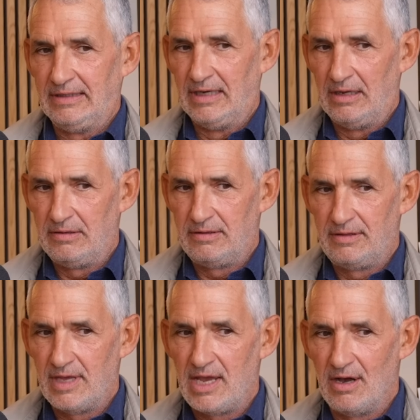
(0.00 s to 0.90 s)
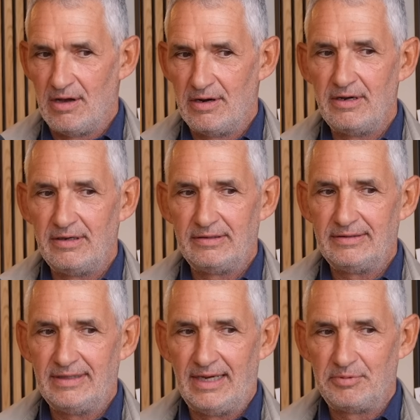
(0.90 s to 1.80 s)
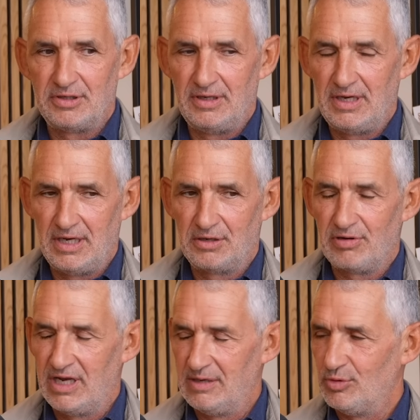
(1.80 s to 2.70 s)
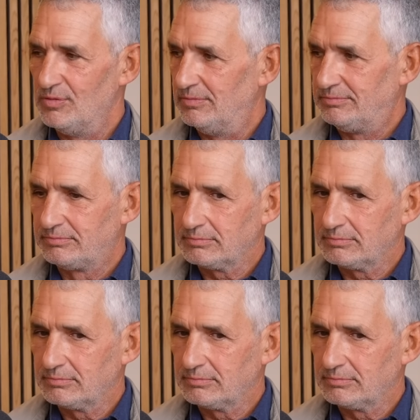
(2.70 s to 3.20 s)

you know they are absolutely incredible